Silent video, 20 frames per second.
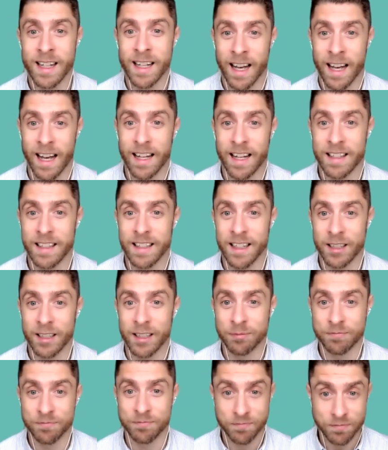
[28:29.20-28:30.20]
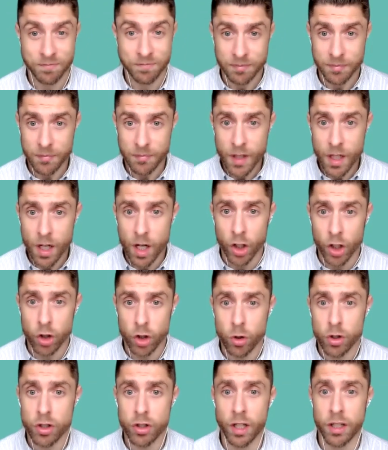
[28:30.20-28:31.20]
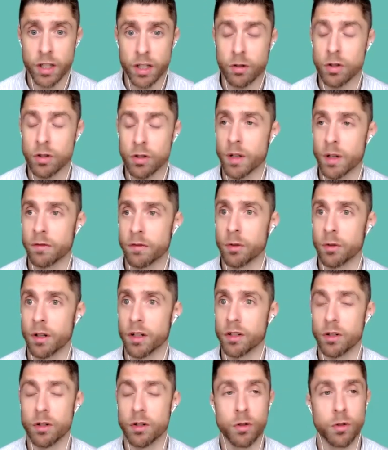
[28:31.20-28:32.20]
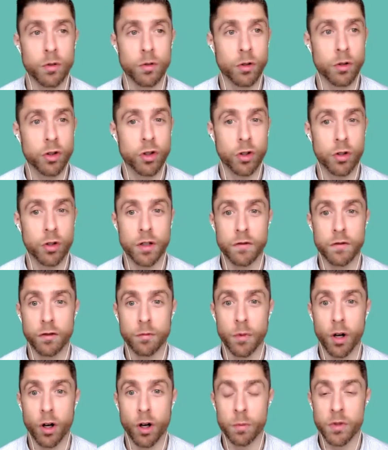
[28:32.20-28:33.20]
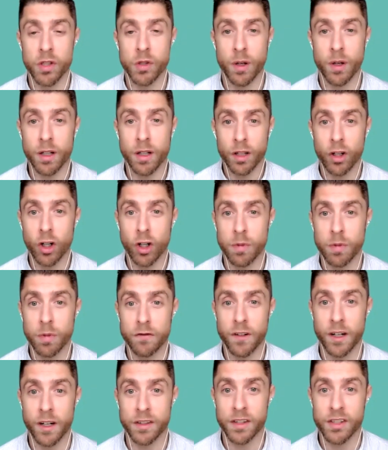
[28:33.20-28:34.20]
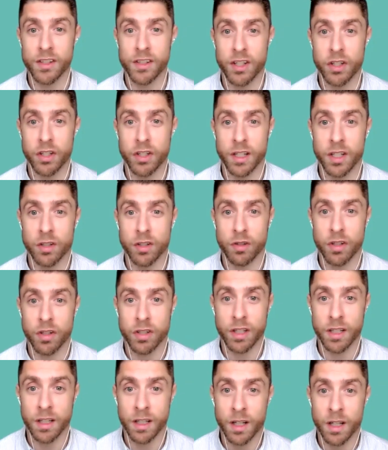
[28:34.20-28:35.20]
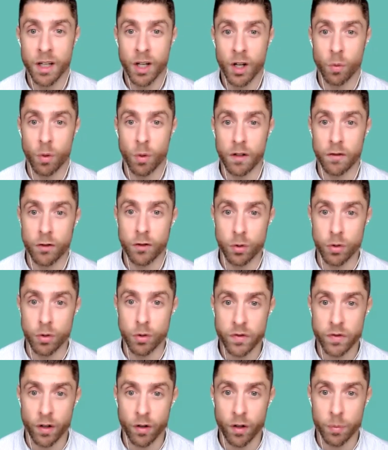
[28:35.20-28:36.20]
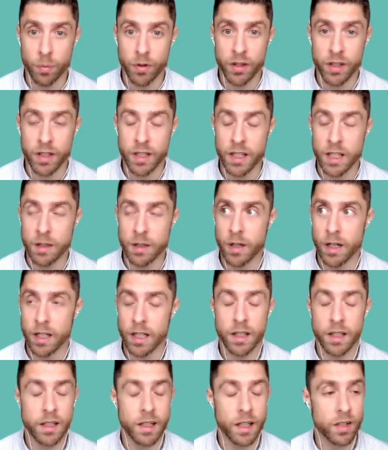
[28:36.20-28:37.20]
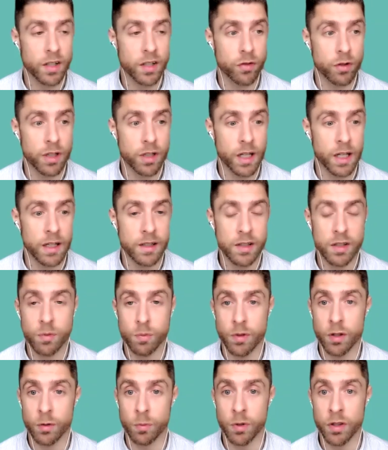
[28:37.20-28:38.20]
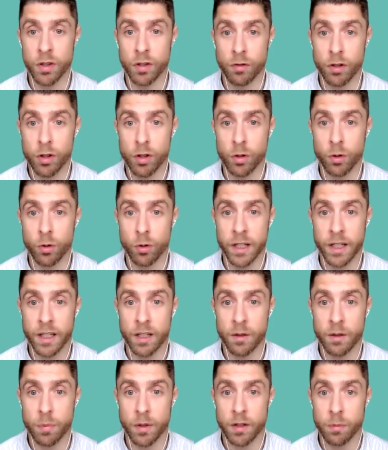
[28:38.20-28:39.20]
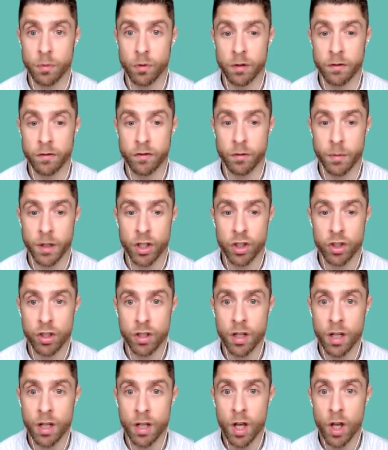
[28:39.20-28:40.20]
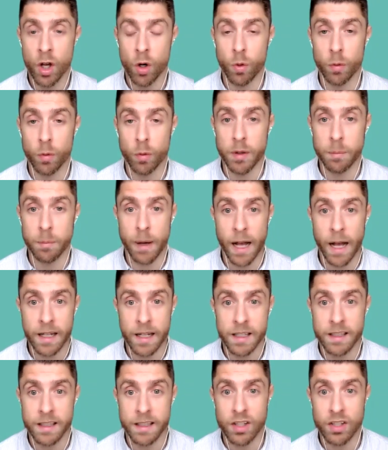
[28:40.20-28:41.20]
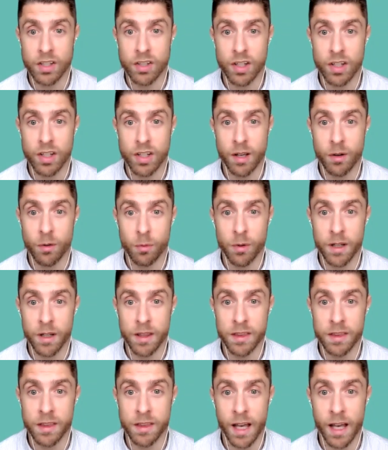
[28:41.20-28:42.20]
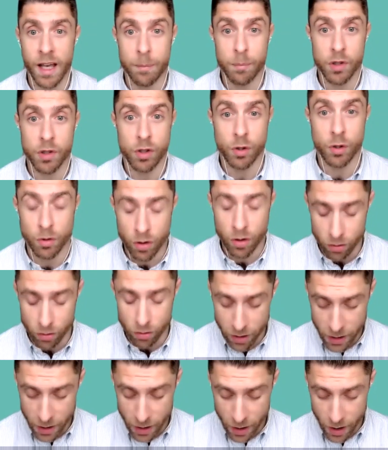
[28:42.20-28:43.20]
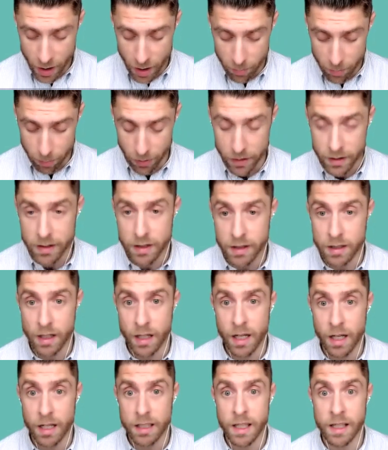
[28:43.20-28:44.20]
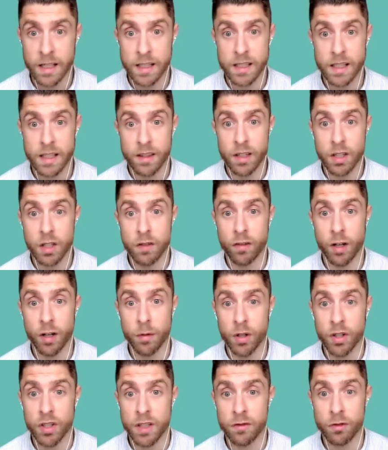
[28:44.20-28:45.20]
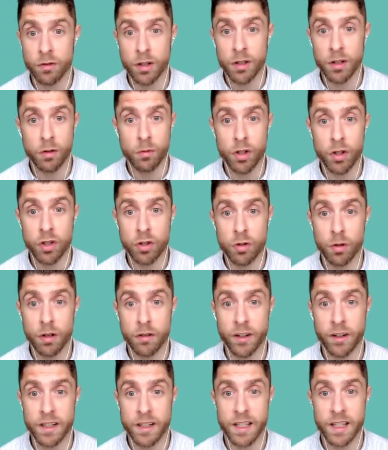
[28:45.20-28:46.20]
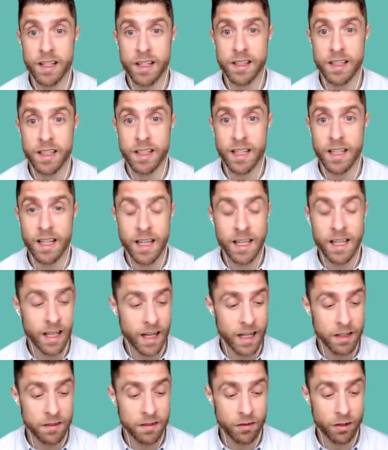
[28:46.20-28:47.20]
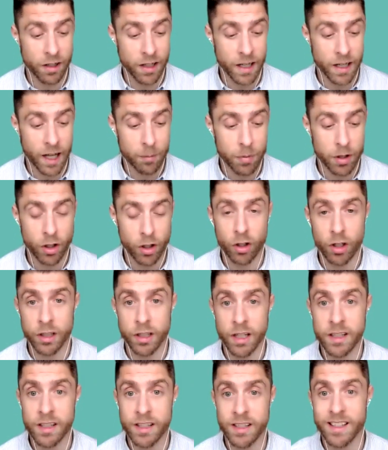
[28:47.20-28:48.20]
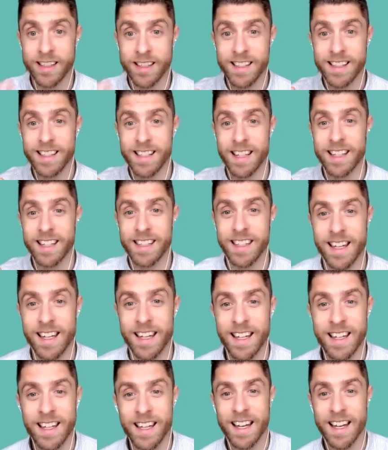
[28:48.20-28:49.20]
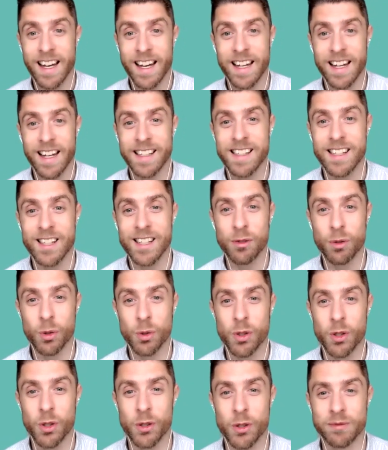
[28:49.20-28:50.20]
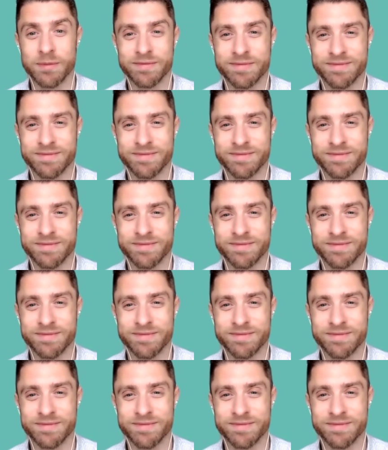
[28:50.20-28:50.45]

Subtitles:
And a huge thank you to everyone who tuned in from home as well. Hope you found the session interesting. We'll of course follow up with an email in the next few days with the recording and a bit more information. We'll be back next year with episode 3. But yes, thank you very much, everyone. Wish you all a fantastic day and a very happy holidays. Take care and see you all soon.